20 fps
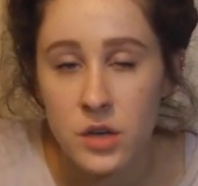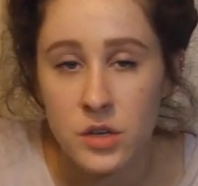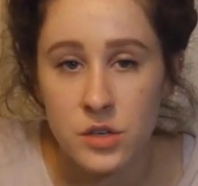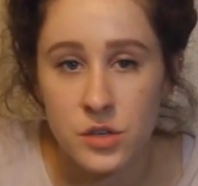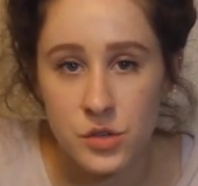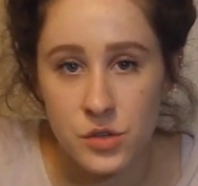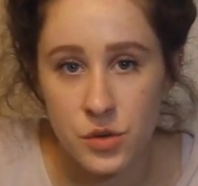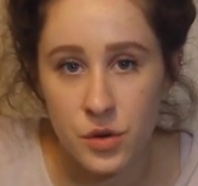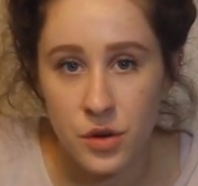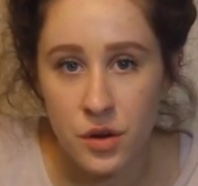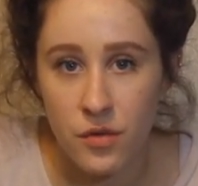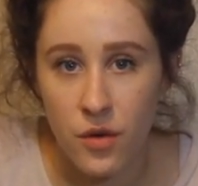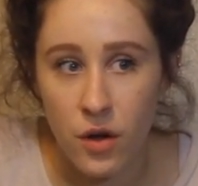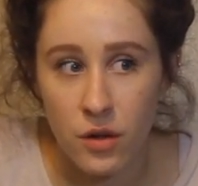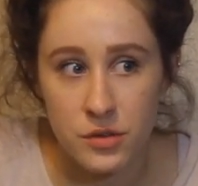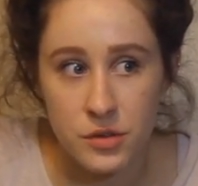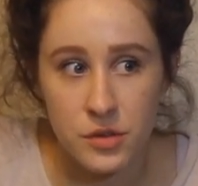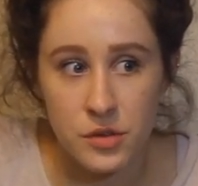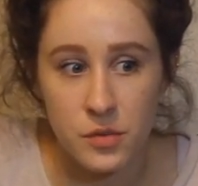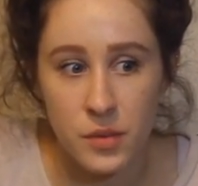to sort of
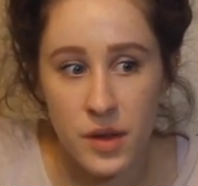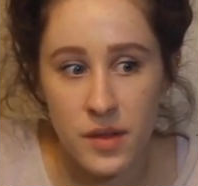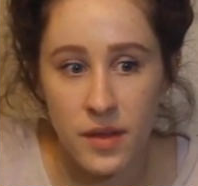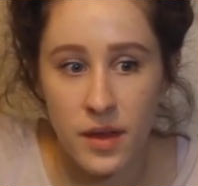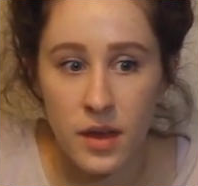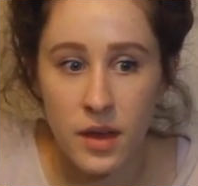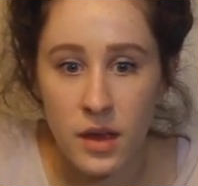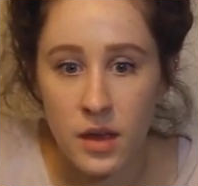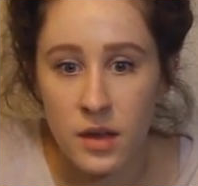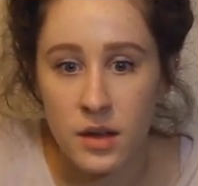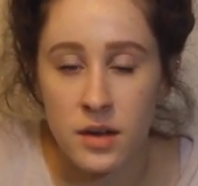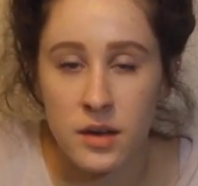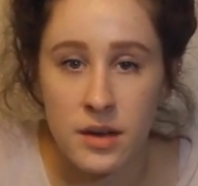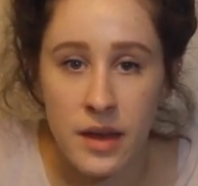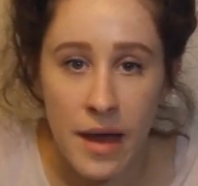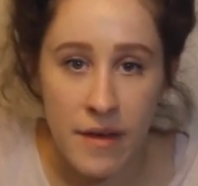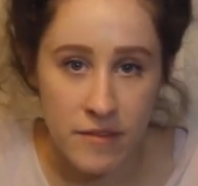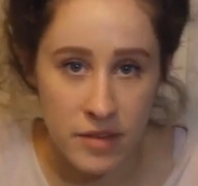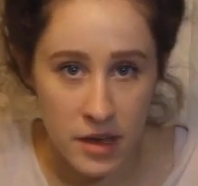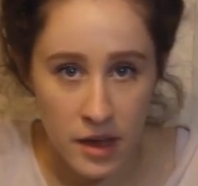alter the way they eat and
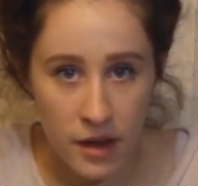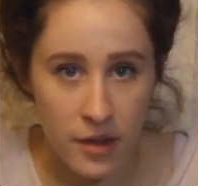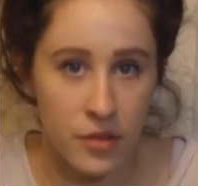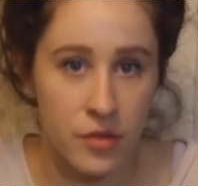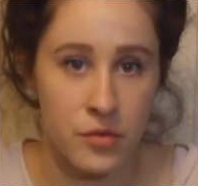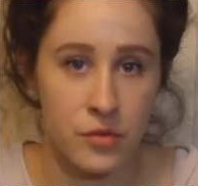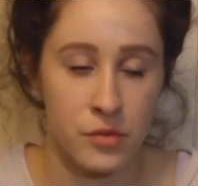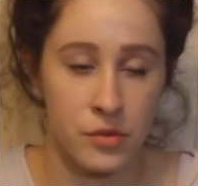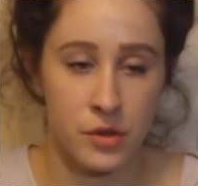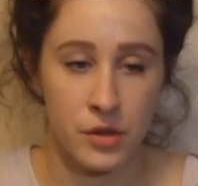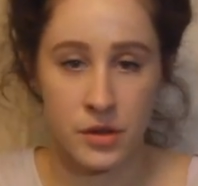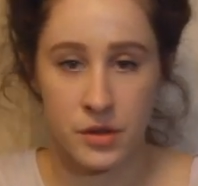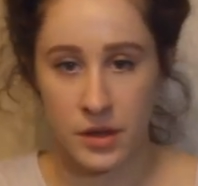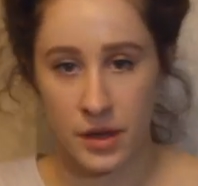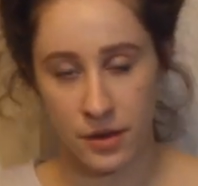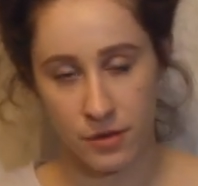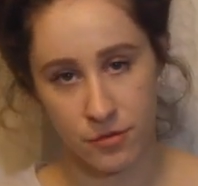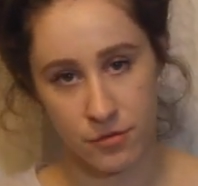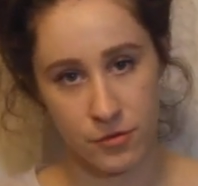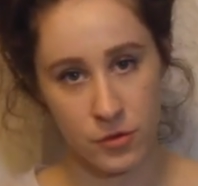navigate through the
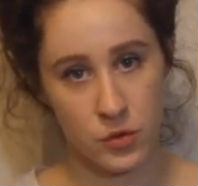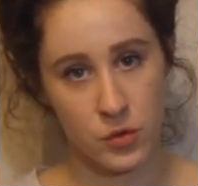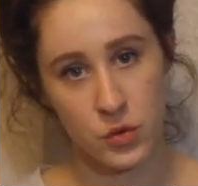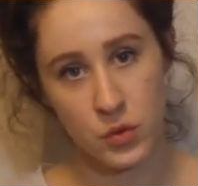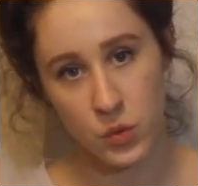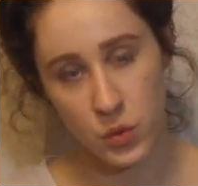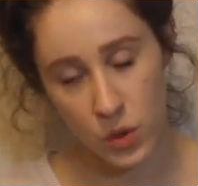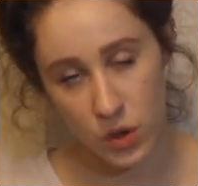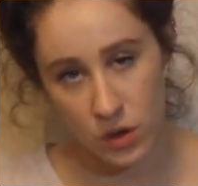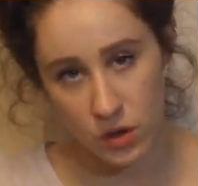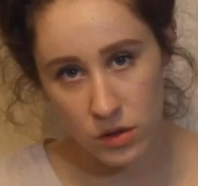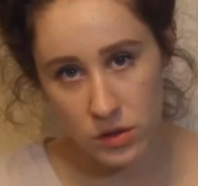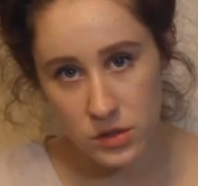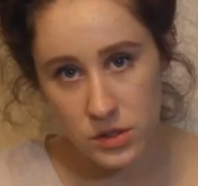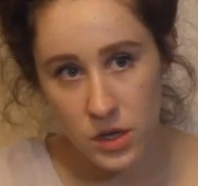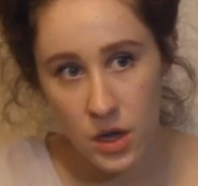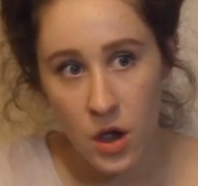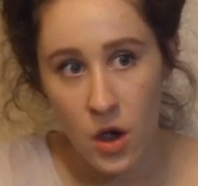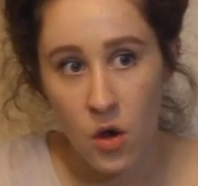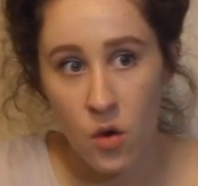like food
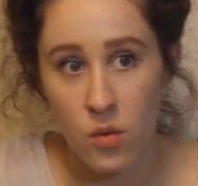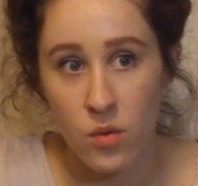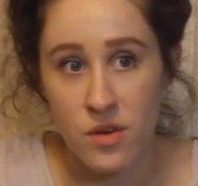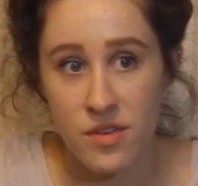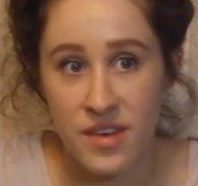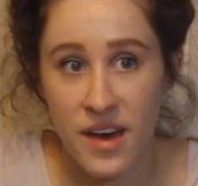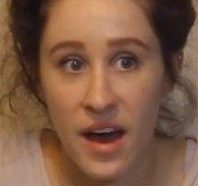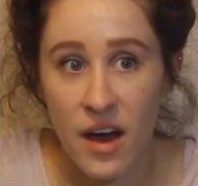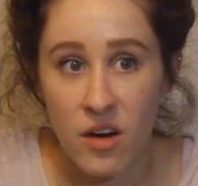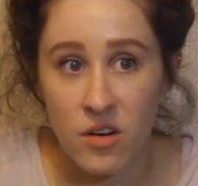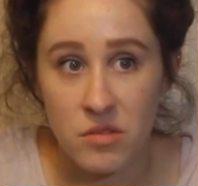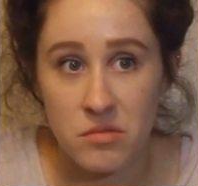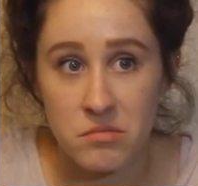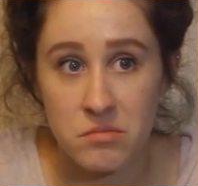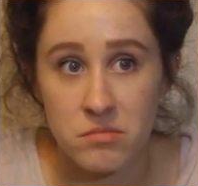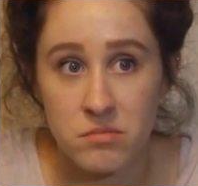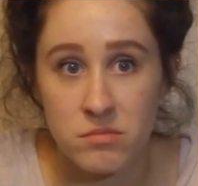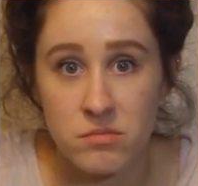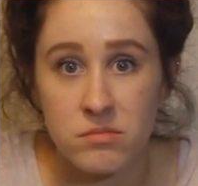world without